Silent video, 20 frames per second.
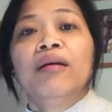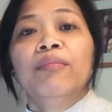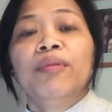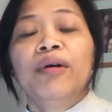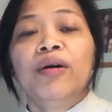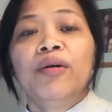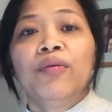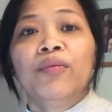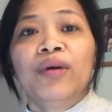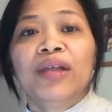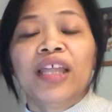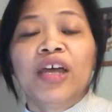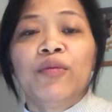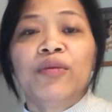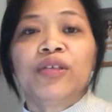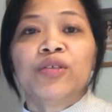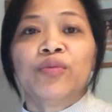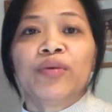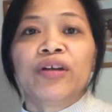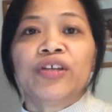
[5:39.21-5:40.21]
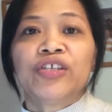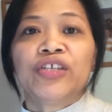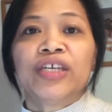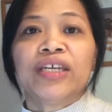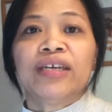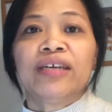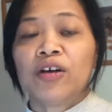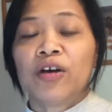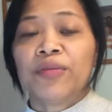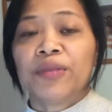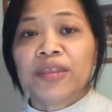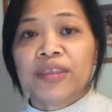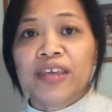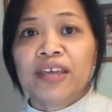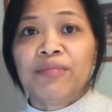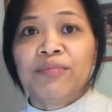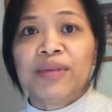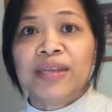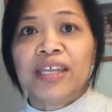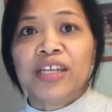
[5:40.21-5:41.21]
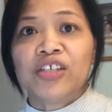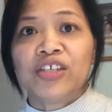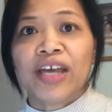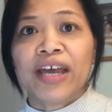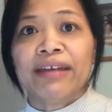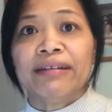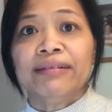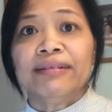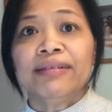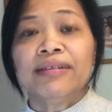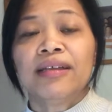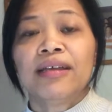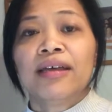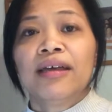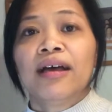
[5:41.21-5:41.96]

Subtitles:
But while I was watching on the Think Media channel,